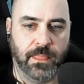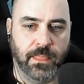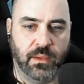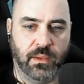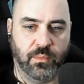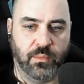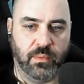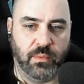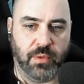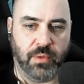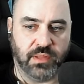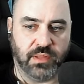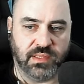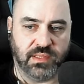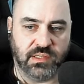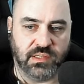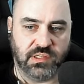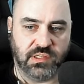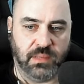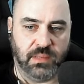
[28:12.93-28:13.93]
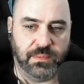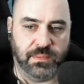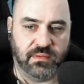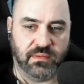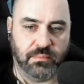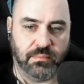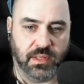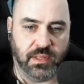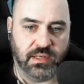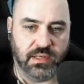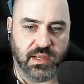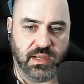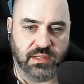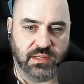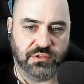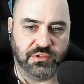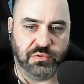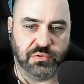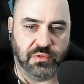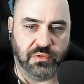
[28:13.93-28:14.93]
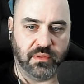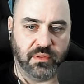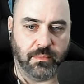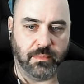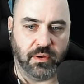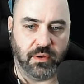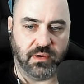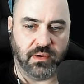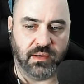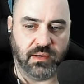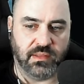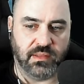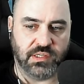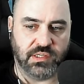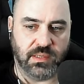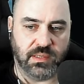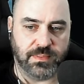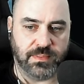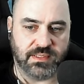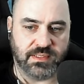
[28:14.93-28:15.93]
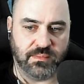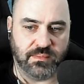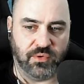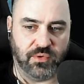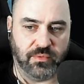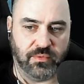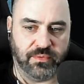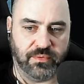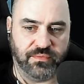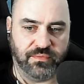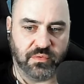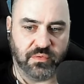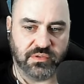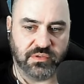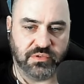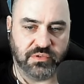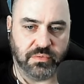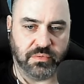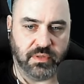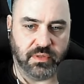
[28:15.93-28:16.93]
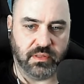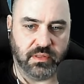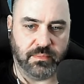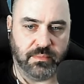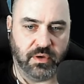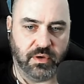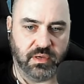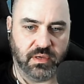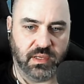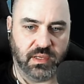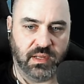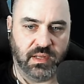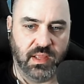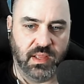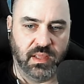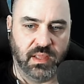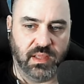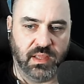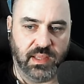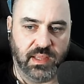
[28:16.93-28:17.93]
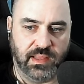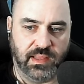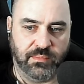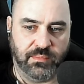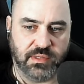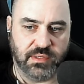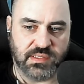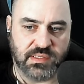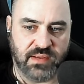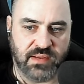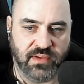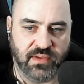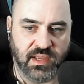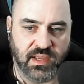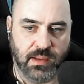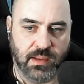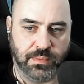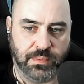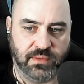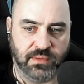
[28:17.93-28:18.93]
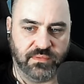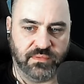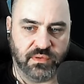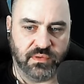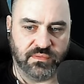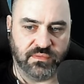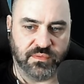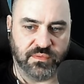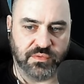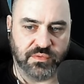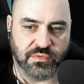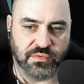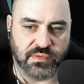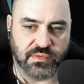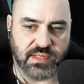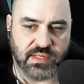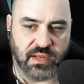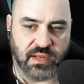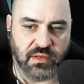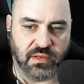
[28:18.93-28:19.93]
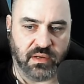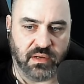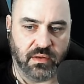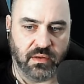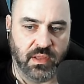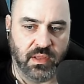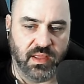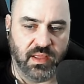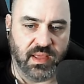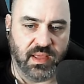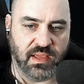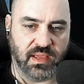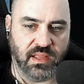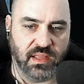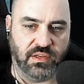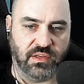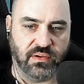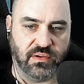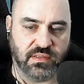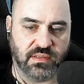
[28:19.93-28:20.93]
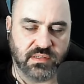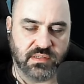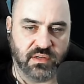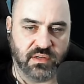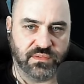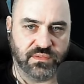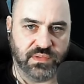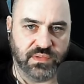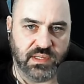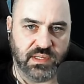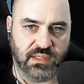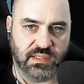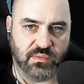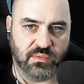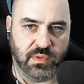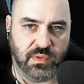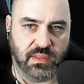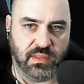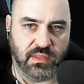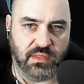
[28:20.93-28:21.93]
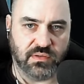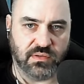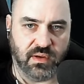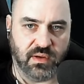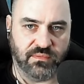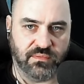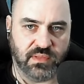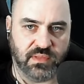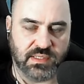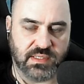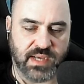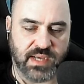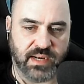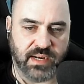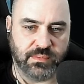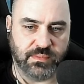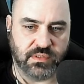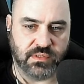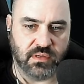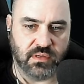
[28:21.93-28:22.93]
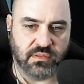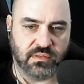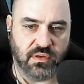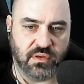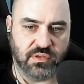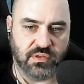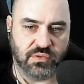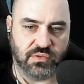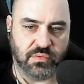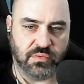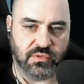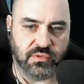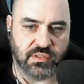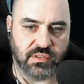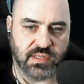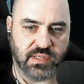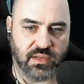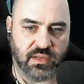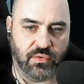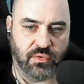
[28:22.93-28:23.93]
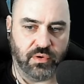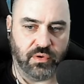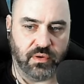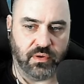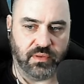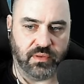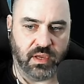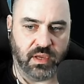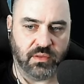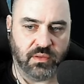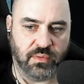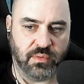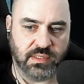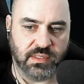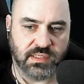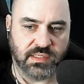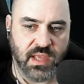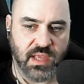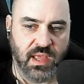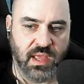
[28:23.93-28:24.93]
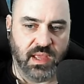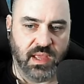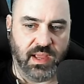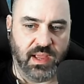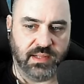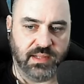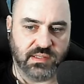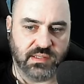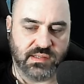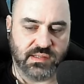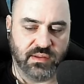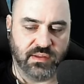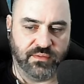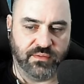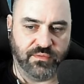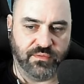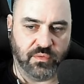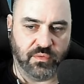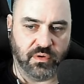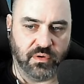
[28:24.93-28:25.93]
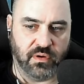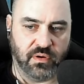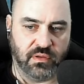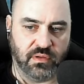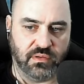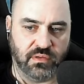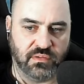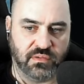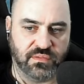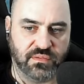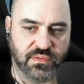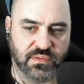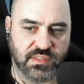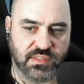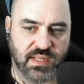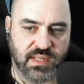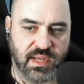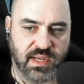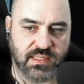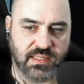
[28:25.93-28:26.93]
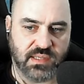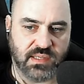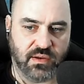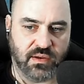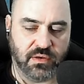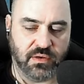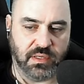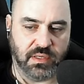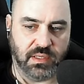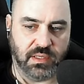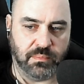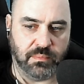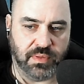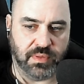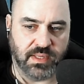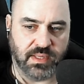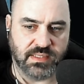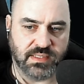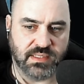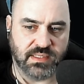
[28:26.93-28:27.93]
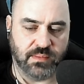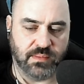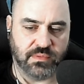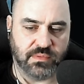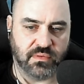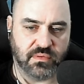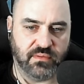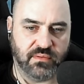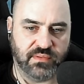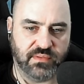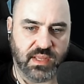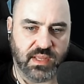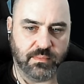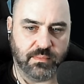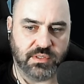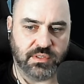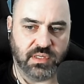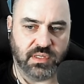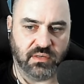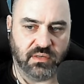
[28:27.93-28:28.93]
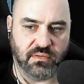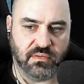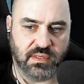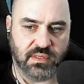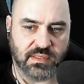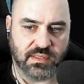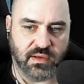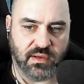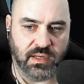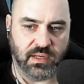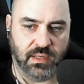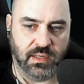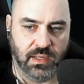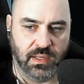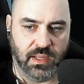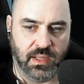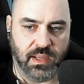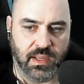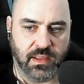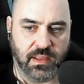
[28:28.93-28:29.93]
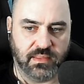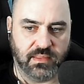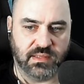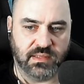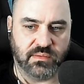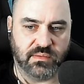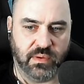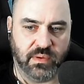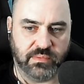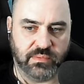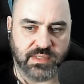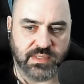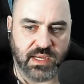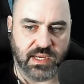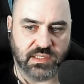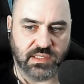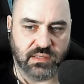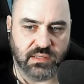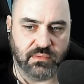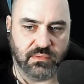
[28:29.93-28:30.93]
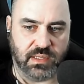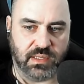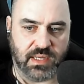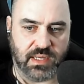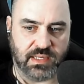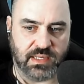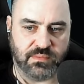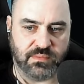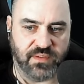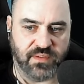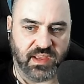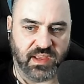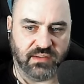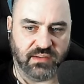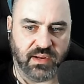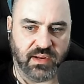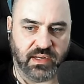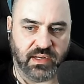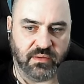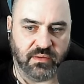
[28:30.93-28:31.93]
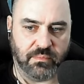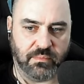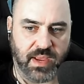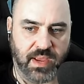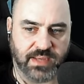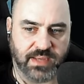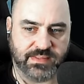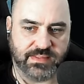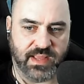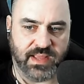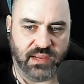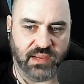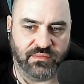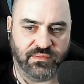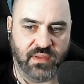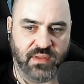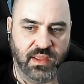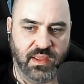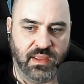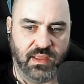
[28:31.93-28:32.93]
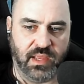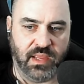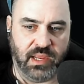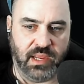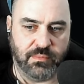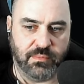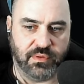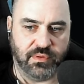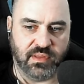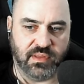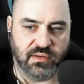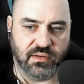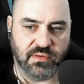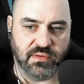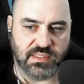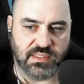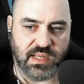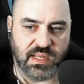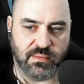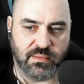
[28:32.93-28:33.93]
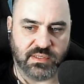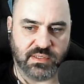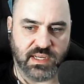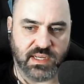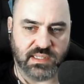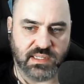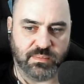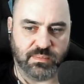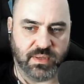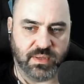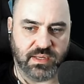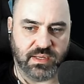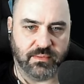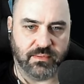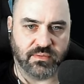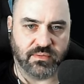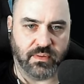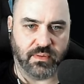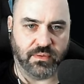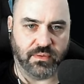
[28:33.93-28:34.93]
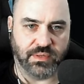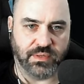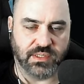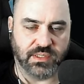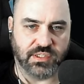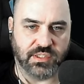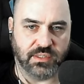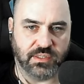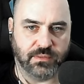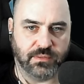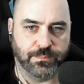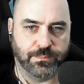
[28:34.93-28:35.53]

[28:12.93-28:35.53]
We bought the cheapest blood notch jewel on the market and the cheapest immutable force jewel on the market. And then we just have a couple of useful jewels down here. Again, you can search for these with the trade for these items search tool, just like you could on the other ones, and just look for useful stats on it, plus some sort of damage increase on it. This one was actually a really nice find right here with max life and both increased damage and spell damage while holding a shield.